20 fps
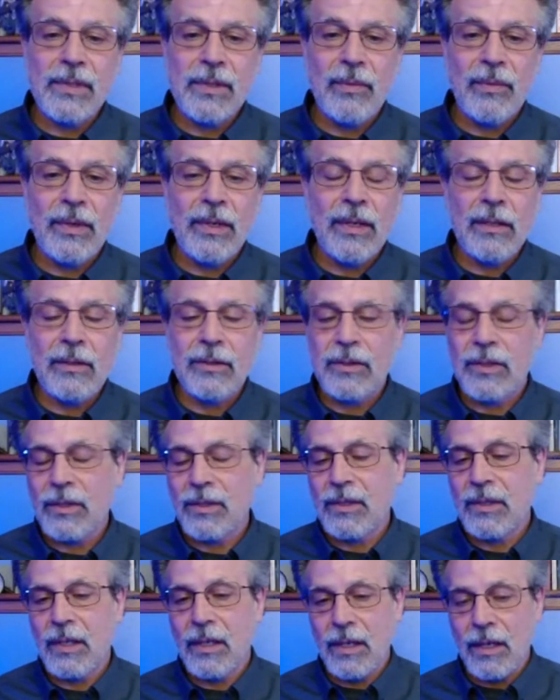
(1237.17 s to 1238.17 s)
If I'm doing a
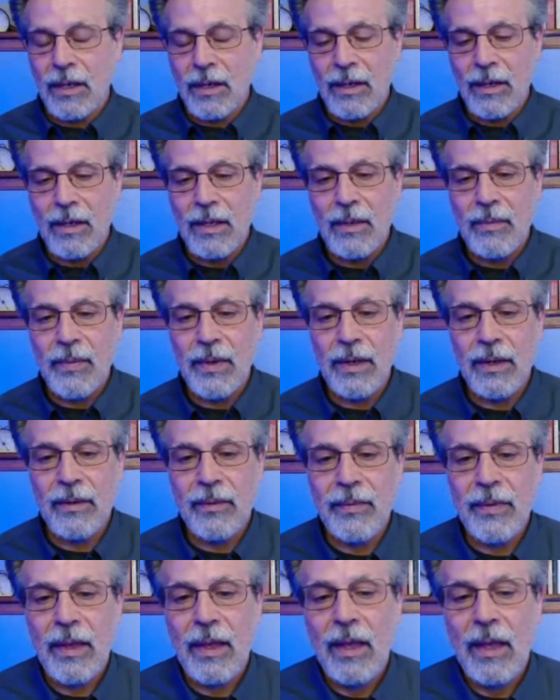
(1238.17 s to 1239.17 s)
live with someone else, I'll
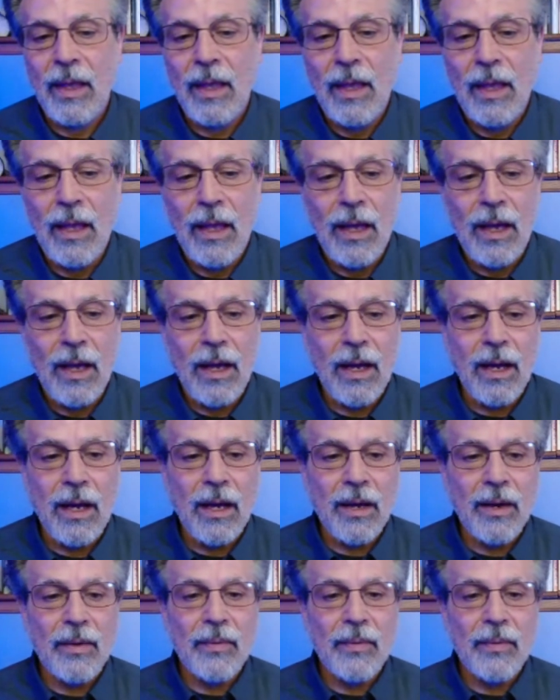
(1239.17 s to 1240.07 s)
send out an email.